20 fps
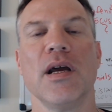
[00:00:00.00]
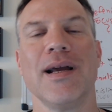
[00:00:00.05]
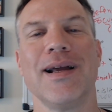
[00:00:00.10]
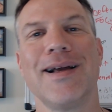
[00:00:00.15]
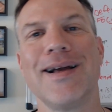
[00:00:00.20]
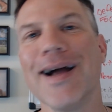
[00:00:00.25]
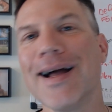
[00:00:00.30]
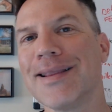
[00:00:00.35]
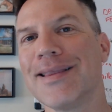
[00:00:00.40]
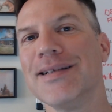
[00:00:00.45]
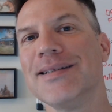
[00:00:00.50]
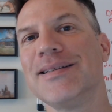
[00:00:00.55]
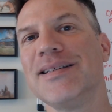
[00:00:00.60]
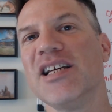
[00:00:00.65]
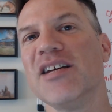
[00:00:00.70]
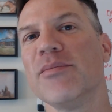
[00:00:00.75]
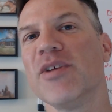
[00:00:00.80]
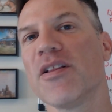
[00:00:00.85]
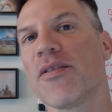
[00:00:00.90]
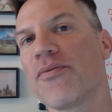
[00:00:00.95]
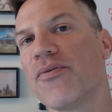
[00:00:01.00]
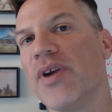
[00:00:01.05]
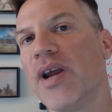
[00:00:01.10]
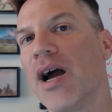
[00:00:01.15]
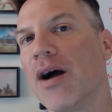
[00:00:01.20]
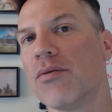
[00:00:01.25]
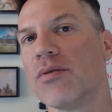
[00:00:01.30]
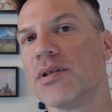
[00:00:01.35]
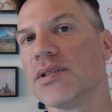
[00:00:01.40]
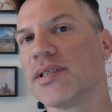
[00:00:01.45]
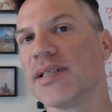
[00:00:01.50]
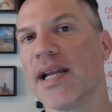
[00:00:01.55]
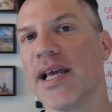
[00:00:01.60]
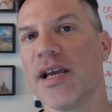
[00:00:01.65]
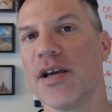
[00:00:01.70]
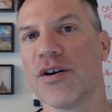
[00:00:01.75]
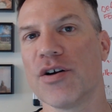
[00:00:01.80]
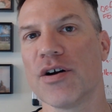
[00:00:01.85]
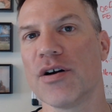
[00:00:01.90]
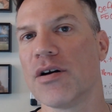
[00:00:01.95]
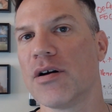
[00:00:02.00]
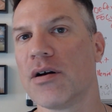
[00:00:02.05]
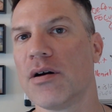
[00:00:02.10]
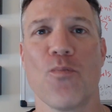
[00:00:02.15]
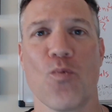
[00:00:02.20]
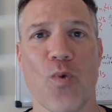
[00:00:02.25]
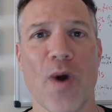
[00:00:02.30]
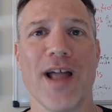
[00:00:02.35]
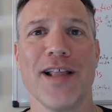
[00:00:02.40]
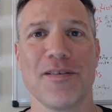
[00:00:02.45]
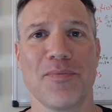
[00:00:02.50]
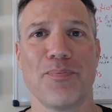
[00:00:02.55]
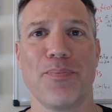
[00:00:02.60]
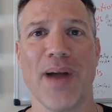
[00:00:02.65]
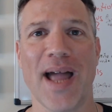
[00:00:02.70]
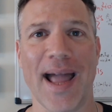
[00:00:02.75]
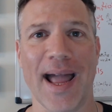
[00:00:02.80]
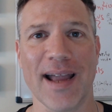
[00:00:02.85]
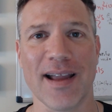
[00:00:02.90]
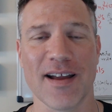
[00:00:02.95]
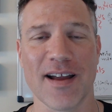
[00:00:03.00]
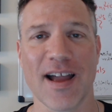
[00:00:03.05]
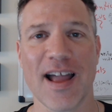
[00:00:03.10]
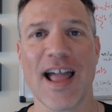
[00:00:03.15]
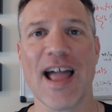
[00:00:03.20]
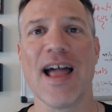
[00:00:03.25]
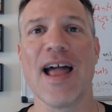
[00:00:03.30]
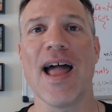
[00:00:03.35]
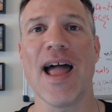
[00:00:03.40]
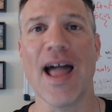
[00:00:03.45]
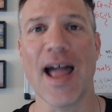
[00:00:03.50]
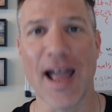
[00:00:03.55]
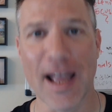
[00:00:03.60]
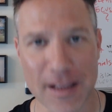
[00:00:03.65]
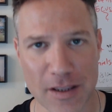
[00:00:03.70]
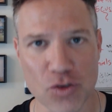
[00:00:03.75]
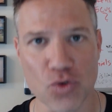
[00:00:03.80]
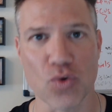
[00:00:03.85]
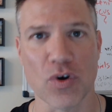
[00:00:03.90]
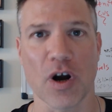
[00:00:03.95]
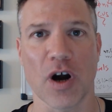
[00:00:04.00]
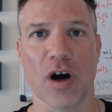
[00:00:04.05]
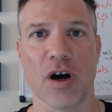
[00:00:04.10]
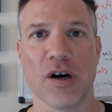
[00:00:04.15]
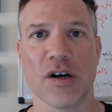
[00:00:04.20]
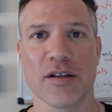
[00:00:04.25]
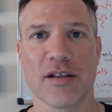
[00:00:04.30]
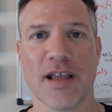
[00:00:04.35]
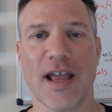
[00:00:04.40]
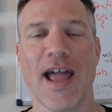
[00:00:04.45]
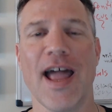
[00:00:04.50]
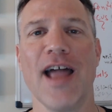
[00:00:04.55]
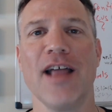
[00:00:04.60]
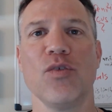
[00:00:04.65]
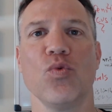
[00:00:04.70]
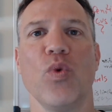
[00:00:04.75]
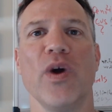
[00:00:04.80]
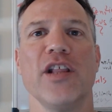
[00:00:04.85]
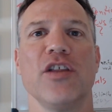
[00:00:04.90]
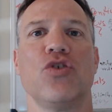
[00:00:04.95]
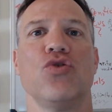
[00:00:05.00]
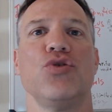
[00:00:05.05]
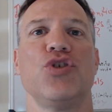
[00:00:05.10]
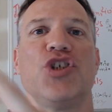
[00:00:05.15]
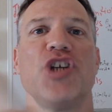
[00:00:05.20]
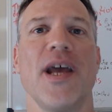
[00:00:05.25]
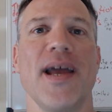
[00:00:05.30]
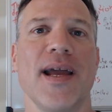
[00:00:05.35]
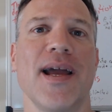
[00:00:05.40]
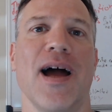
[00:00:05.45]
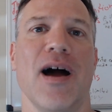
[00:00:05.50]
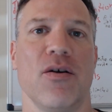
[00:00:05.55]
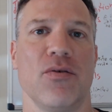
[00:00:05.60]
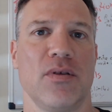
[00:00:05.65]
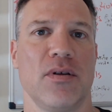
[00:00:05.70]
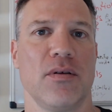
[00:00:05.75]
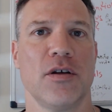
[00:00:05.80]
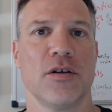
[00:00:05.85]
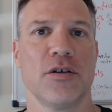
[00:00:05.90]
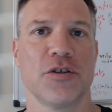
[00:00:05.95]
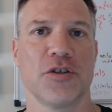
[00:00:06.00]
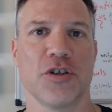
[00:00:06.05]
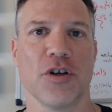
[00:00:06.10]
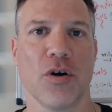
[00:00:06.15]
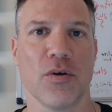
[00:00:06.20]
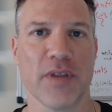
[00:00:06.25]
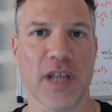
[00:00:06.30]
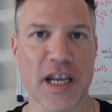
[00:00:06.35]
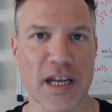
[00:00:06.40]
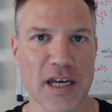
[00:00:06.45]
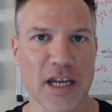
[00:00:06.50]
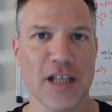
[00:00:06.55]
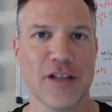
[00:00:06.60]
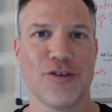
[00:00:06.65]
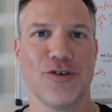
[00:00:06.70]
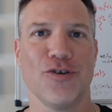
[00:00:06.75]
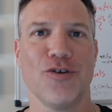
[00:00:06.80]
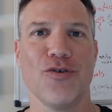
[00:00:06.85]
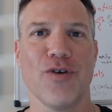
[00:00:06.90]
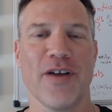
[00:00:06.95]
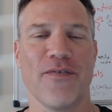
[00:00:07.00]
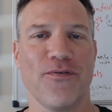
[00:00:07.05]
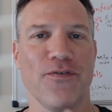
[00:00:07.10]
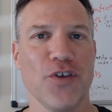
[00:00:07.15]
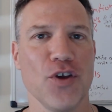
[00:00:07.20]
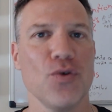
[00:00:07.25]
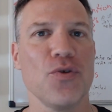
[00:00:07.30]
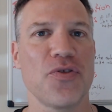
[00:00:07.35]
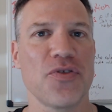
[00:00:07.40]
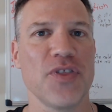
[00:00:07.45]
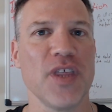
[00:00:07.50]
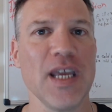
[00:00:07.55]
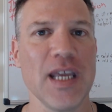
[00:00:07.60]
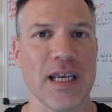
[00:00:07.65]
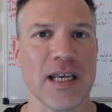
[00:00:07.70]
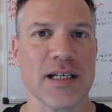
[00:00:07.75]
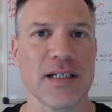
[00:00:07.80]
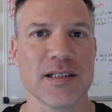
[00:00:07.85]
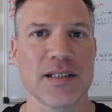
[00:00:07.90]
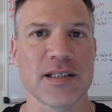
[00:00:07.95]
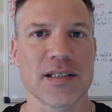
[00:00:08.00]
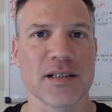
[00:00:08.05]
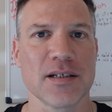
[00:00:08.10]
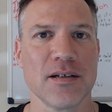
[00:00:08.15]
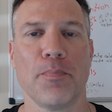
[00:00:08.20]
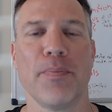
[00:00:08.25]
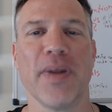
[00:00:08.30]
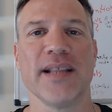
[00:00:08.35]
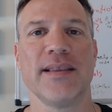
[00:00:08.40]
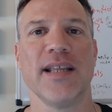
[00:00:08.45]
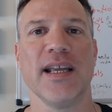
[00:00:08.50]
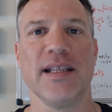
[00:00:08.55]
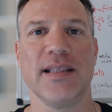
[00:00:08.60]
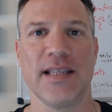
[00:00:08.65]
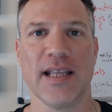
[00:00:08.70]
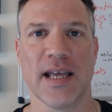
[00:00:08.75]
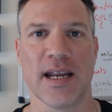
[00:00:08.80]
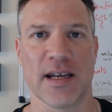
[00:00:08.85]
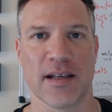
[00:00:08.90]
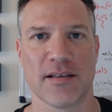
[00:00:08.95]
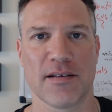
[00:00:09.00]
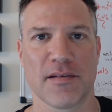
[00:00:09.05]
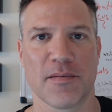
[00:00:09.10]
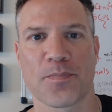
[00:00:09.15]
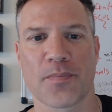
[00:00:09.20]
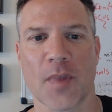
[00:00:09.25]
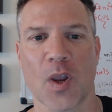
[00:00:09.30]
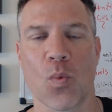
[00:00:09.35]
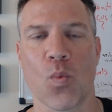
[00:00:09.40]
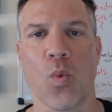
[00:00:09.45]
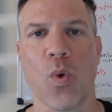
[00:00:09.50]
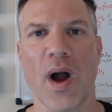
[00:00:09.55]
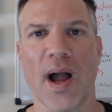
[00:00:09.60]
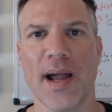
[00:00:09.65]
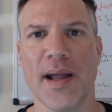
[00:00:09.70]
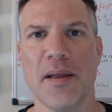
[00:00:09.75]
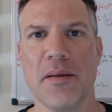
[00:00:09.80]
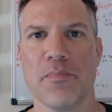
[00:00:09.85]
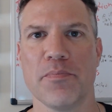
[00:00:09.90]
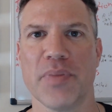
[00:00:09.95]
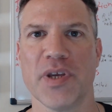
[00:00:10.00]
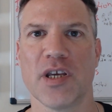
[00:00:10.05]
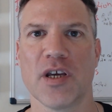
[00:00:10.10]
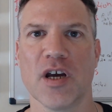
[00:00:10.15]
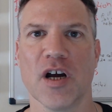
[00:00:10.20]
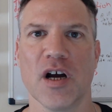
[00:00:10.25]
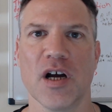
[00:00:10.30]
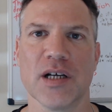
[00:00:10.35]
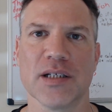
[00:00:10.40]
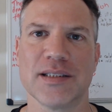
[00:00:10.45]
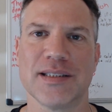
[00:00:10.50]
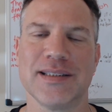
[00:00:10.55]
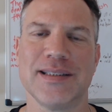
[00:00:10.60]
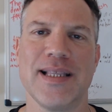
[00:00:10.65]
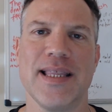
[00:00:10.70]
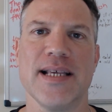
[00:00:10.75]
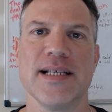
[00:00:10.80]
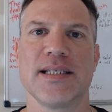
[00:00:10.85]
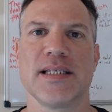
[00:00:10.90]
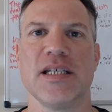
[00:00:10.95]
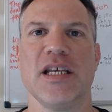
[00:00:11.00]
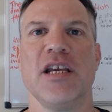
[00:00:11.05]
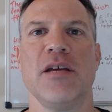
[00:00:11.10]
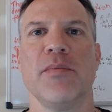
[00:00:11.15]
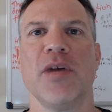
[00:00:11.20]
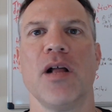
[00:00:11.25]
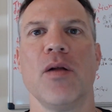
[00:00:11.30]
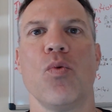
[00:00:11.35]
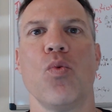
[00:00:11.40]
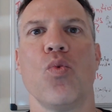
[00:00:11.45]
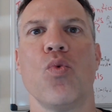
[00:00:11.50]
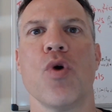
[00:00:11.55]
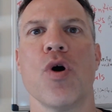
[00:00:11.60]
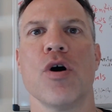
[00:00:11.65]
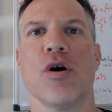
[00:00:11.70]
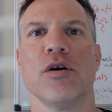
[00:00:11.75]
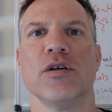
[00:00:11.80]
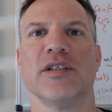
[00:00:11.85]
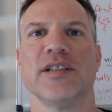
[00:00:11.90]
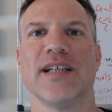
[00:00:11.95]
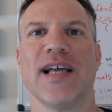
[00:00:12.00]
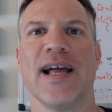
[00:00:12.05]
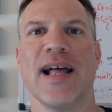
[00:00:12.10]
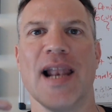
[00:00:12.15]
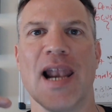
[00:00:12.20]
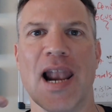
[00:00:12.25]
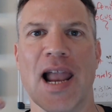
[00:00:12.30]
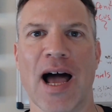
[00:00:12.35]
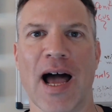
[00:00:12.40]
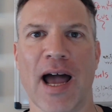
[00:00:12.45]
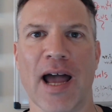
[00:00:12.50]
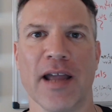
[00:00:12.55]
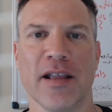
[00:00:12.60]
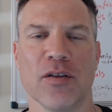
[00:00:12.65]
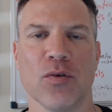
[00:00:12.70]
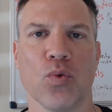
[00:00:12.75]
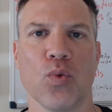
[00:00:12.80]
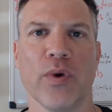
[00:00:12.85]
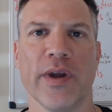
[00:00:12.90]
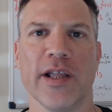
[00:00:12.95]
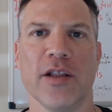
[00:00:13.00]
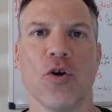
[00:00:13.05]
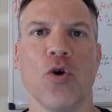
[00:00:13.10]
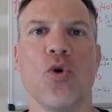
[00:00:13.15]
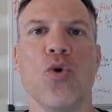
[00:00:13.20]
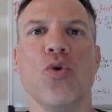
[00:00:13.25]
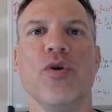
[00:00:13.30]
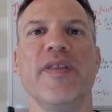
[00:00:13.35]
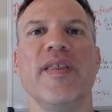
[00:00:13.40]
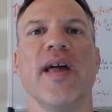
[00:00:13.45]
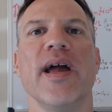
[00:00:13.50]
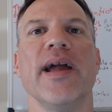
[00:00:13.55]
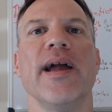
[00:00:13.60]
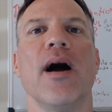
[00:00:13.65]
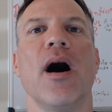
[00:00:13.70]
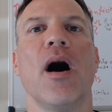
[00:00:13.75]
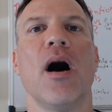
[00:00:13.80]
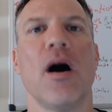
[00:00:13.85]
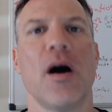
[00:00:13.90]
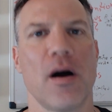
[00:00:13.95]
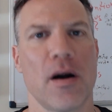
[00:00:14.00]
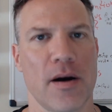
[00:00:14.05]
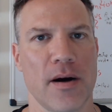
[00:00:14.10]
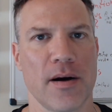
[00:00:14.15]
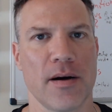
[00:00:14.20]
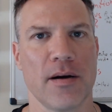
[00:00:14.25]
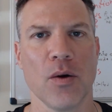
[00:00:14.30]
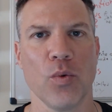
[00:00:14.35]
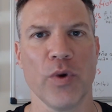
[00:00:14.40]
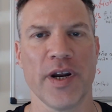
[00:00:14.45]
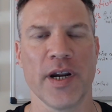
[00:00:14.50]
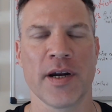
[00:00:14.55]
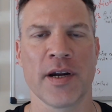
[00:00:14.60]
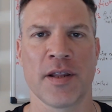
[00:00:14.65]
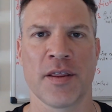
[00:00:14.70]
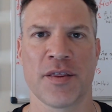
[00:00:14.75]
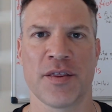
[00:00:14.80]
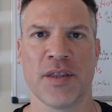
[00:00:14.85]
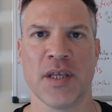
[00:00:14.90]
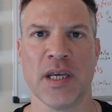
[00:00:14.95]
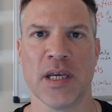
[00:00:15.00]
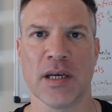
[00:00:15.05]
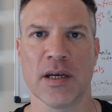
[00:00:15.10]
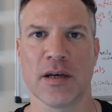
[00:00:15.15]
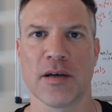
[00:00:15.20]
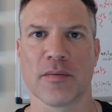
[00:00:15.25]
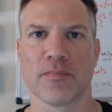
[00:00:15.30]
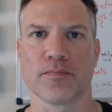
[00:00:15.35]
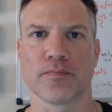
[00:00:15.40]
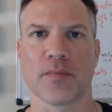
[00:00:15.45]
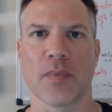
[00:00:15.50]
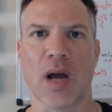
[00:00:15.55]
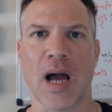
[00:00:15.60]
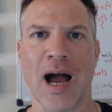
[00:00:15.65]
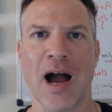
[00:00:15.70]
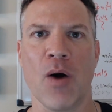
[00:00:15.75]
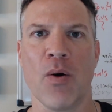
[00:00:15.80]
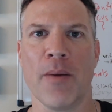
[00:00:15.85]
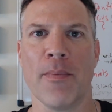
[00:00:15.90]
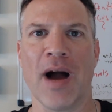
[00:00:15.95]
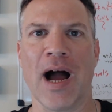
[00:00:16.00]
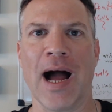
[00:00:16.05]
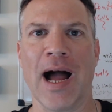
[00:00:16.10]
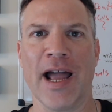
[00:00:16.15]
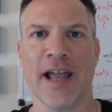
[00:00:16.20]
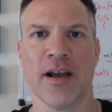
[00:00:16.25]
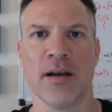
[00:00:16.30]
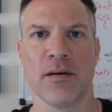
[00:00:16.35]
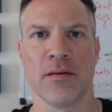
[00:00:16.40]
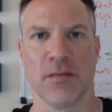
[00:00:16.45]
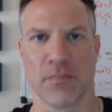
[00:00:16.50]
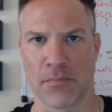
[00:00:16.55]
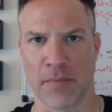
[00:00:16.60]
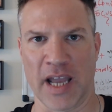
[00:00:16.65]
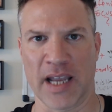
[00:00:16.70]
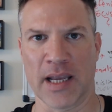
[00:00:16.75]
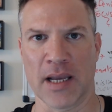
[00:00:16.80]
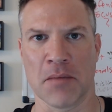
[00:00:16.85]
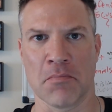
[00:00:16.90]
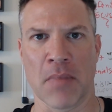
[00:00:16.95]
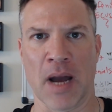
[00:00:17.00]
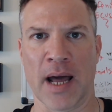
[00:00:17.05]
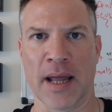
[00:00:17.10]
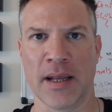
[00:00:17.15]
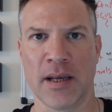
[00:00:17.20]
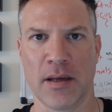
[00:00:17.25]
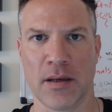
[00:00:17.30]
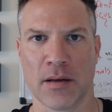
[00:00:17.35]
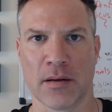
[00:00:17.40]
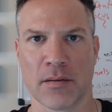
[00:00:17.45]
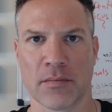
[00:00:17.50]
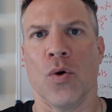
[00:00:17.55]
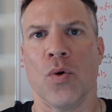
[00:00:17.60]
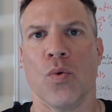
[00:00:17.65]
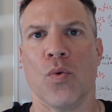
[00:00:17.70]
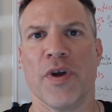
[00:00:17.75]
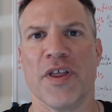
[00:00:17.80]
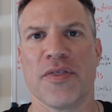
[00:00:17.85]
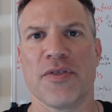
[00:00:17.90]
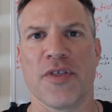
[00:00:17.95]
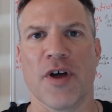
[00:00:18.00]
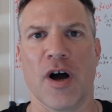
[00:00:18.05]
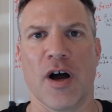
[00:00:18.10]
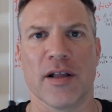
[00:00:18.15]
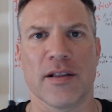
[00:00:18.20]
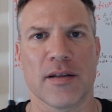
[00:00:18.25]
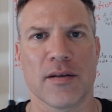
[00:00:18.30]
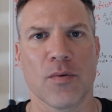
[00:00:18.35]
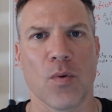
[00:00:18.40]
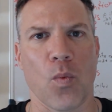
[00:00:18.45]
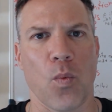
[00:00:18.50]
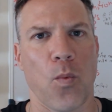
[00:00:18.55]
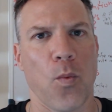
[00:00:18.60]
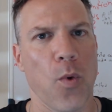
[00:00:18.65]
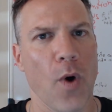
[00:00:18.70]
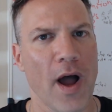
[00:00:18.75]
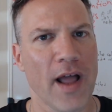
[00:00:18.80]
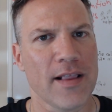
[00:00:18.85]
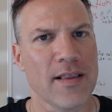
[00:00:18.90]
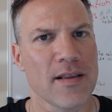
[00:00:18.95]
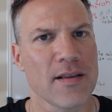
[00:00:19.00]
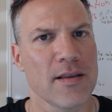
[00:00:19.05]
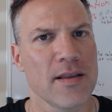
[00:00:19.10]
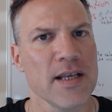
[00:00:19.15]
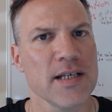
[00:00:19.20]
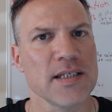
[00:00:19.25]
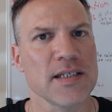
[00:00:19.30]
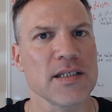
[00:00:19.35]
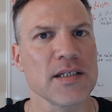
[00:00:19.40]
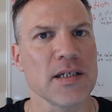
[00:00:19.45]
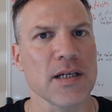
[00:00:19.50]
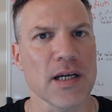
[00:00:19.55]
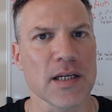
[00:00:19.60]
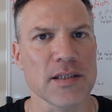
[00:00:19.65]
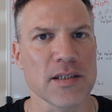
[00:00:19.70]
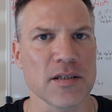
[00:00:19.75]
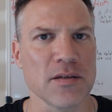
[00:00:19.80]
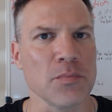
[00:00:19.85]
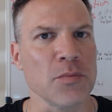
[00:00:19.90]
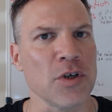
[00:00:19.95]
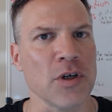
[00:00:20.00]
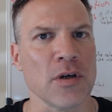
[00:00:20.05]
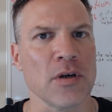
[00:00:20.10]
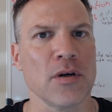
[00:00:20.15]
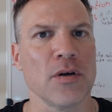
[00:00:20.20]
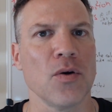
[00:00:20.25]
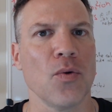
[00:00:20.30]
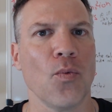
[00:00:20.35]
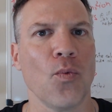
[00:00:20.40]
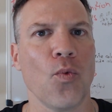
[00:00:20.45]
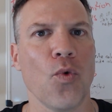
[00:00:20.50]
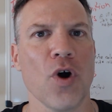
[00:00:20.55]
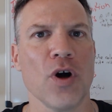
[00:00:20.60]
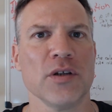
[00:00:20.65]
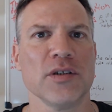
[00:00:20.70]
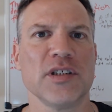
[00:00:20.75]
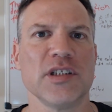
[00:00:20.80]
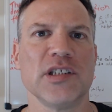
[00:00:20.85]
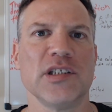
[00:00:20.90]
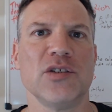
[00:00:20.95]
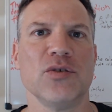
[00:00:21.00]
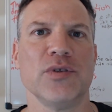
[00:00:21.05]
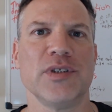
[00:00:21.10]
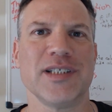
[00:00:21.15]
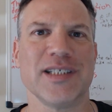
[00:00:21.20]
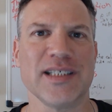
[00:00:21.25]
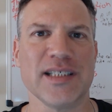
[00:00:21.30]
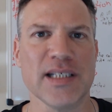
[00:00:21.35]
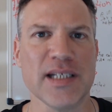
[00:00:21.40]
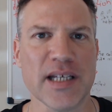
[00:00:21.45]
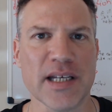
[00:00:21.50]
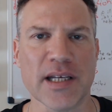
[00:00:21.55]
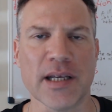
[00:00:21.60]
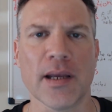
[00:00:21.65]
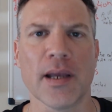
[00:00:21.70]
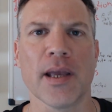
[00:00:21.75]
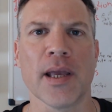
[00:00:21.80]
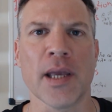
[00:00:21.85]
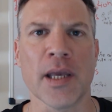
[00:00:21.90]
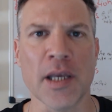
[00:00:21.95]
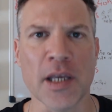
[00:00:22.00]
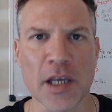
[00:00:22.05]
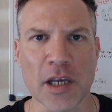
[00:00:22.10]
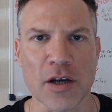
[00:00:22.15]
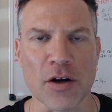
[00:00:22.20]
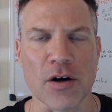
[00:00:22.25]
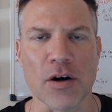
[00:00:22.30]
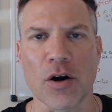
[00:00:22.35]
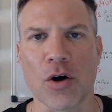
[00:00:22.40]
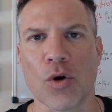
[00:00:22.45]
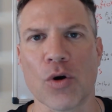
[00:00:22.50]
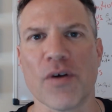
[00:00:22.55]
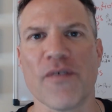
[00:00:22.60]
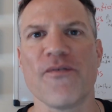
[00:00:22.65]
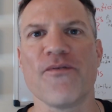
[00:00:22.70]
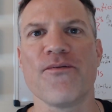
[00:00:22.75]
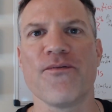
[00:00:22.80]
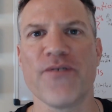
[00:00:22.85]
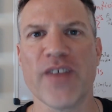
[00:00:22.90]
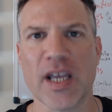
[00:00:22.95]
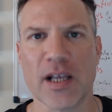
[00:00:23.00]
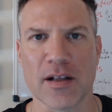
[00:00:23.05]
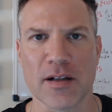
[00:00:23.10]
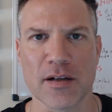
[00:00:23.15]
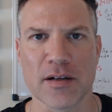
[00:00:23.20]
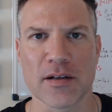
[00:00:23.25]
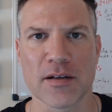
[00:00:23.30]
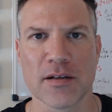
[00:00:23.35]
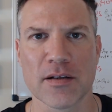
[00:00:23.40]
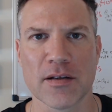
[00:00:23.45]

got this email 3 hours later, went back, add to cart, and went to checkout. So they need to do a few things, but they did it. Why? Because this email was aligned with who they are. We didn't think, how am I making money? We thought, what this customer wants to see, hear, or feel